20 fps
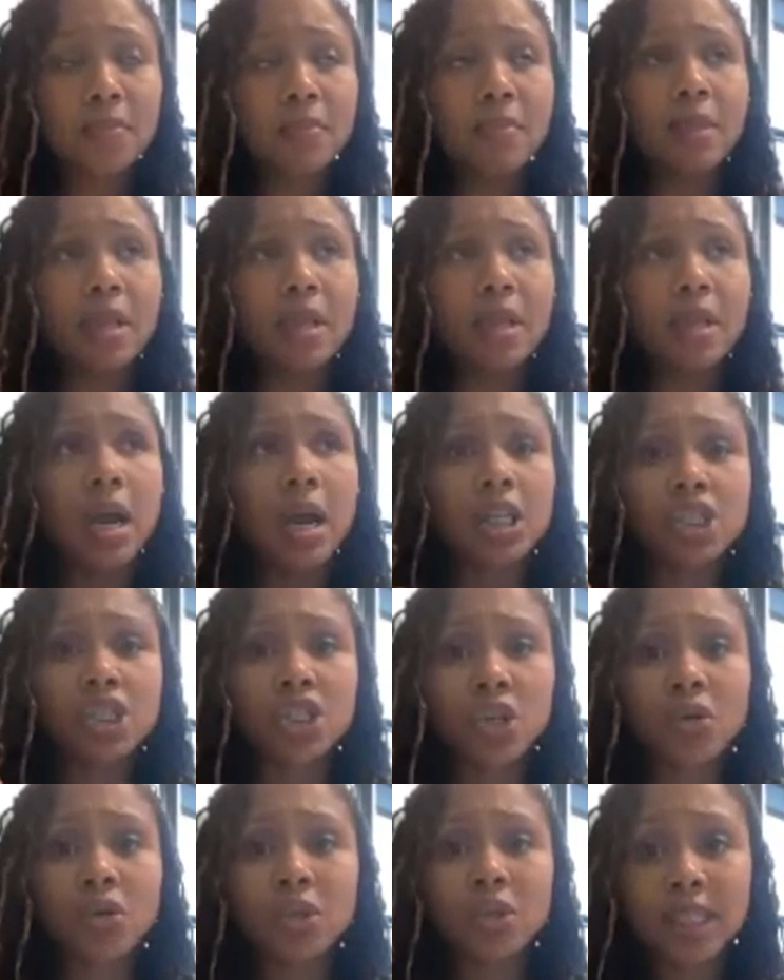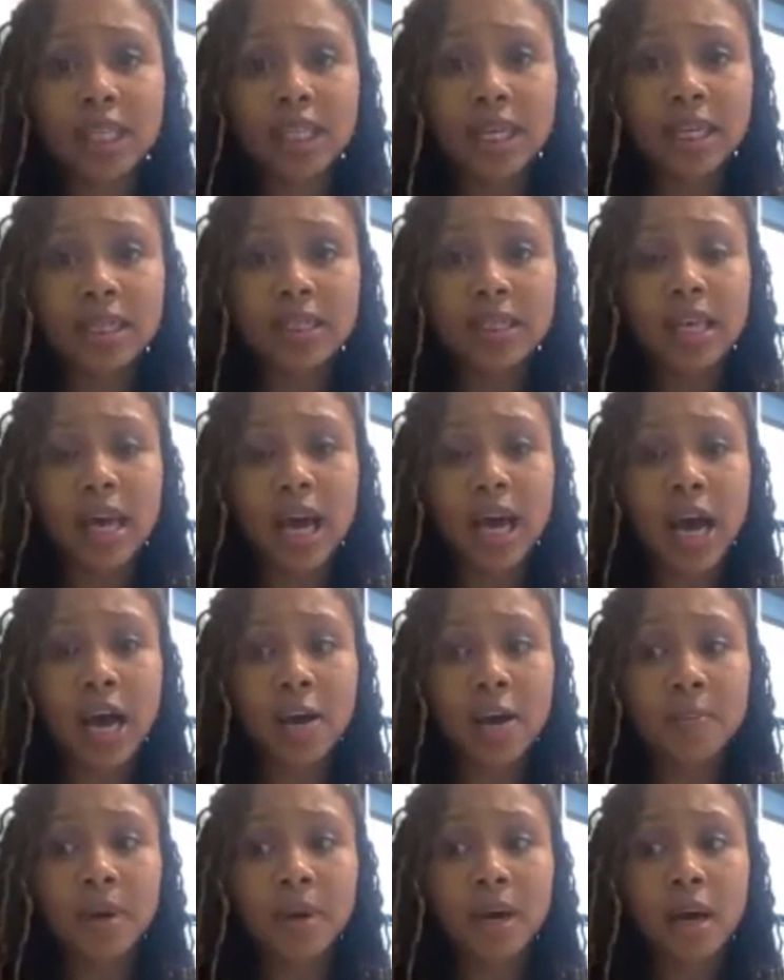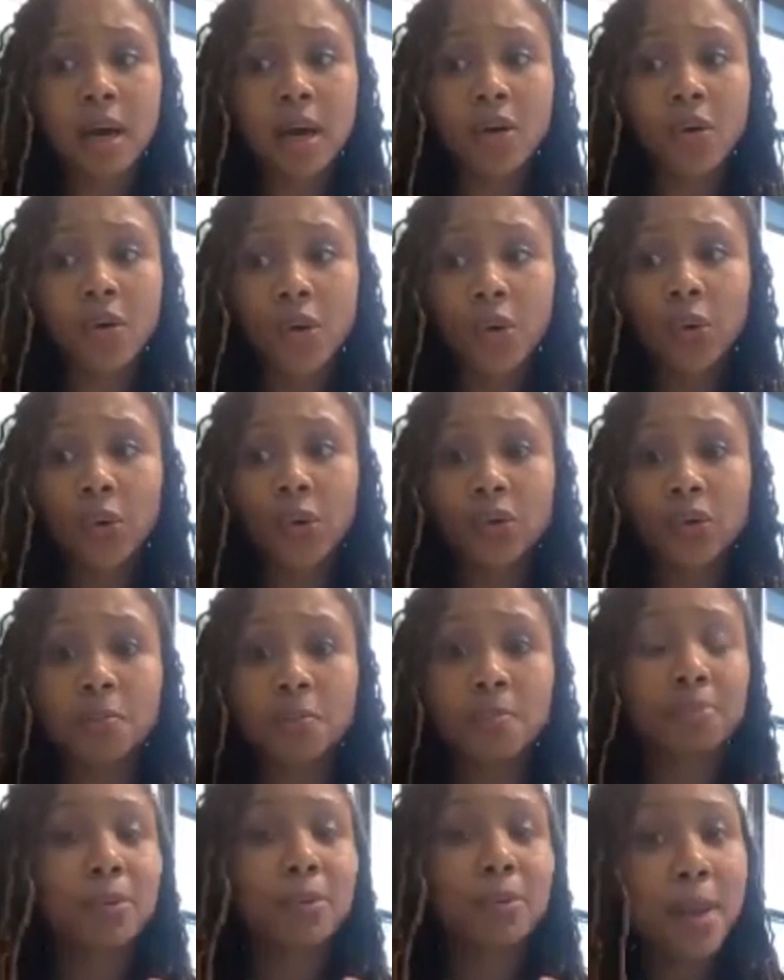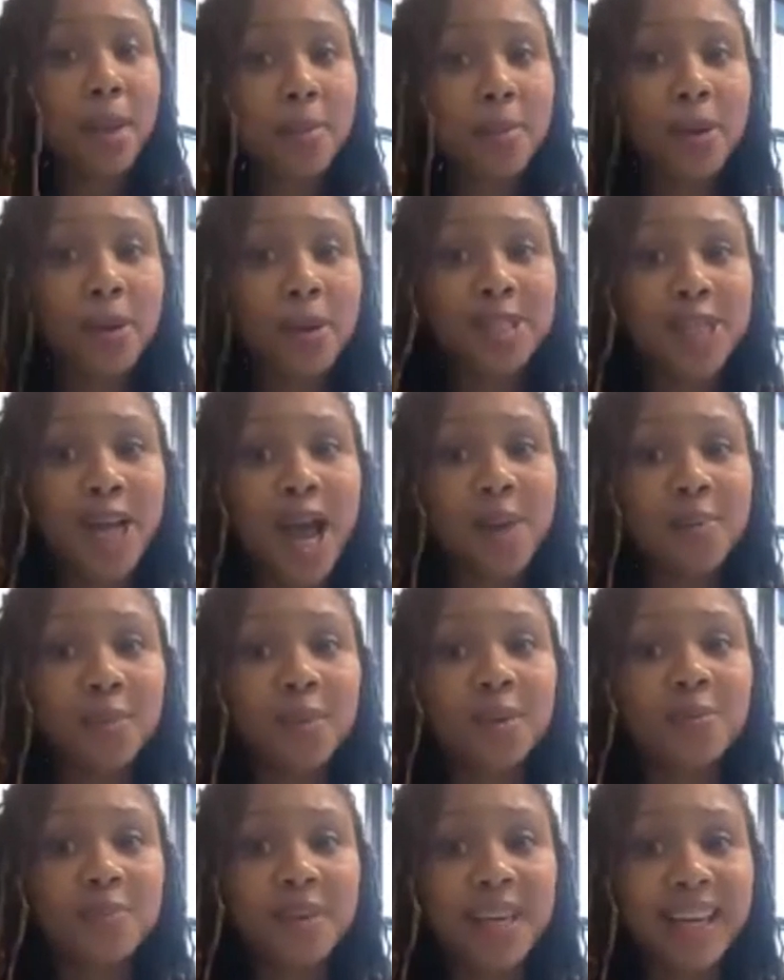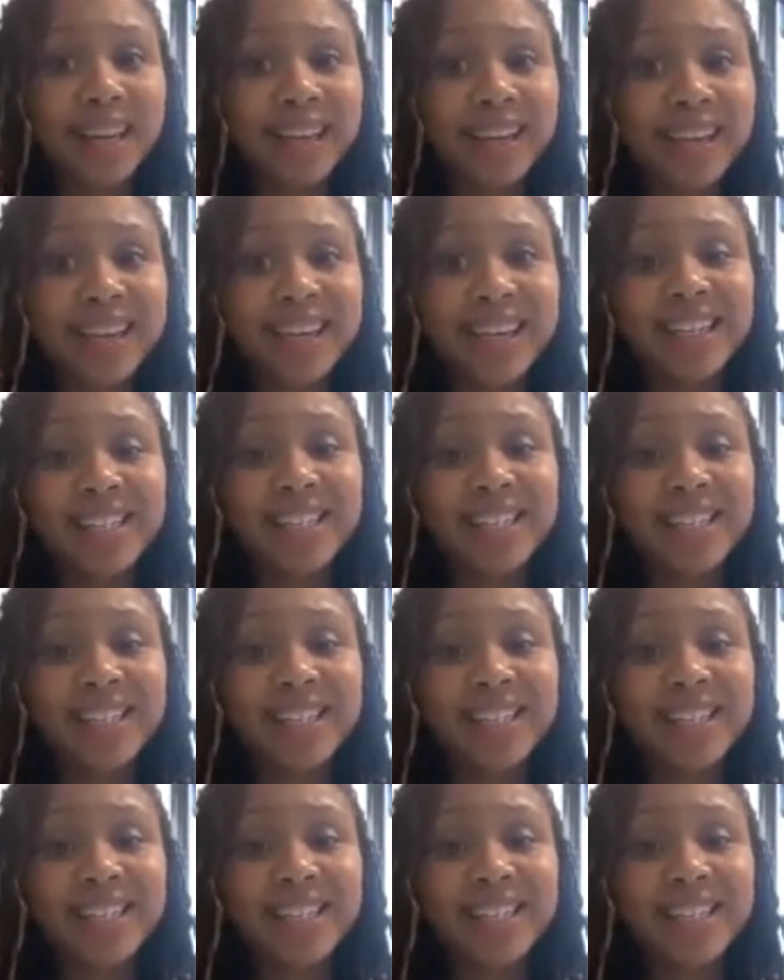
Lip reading: associates whose primary job will be